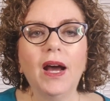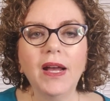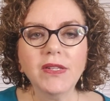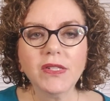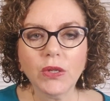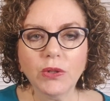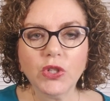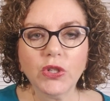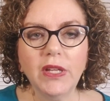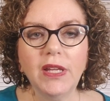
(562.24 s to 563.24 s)
I
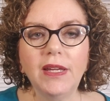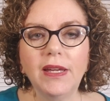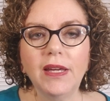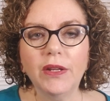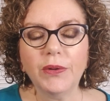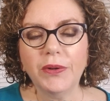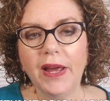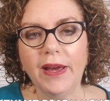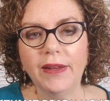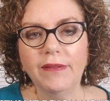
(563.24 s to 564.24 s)
searched the
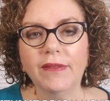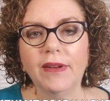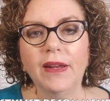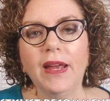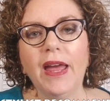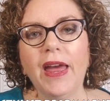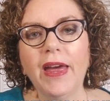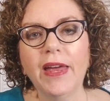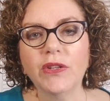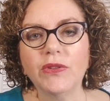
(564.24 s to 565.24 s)
internet
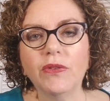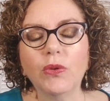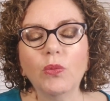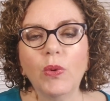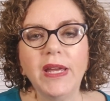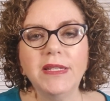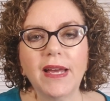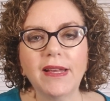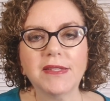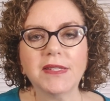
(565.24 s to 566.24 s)
and the
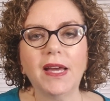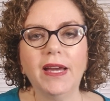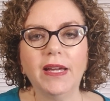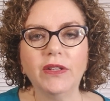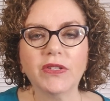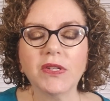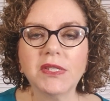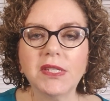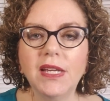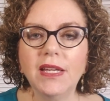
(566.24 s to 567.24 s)
Ouidad site
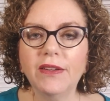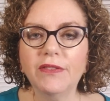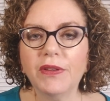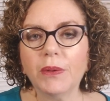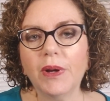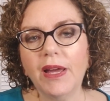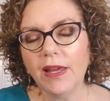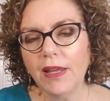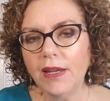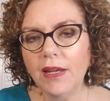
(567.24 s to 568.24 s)
to see if there were
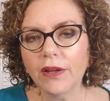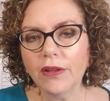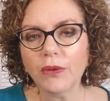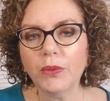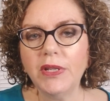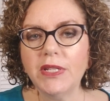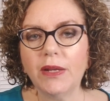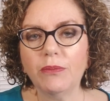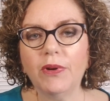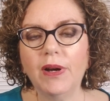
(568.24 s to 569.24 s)
any other
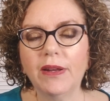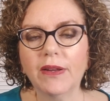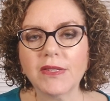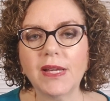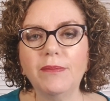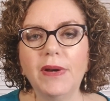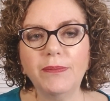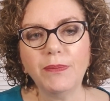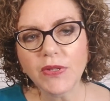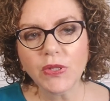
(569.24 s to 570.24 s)
Ouidad products that
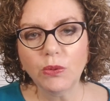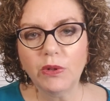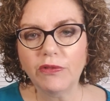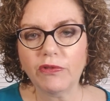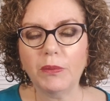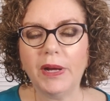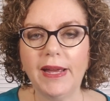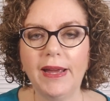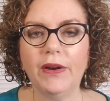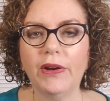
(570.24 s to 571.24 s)
might be suited for
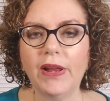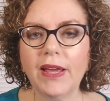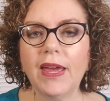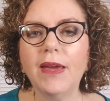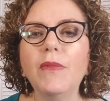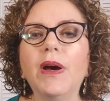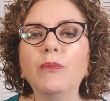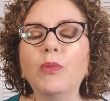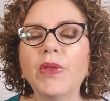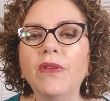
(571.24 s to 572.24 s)
my hair, and I came
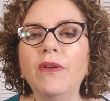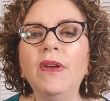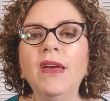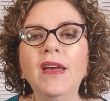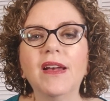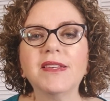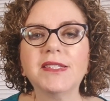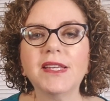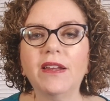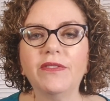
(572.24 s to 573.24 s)
up with a
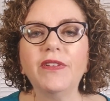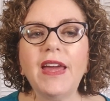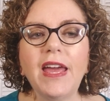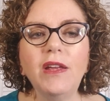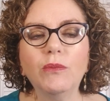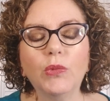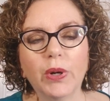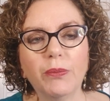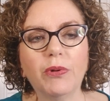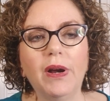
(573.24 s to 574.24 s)
set of 8
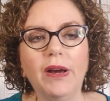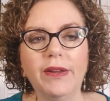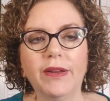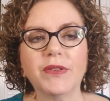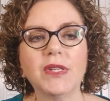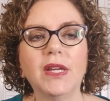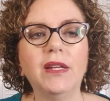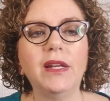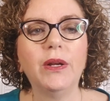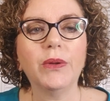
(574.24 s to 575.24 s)
more products,
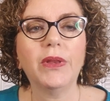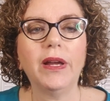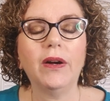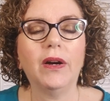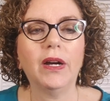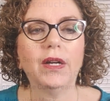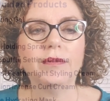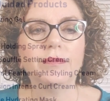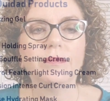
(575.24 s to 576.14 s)
and here they are.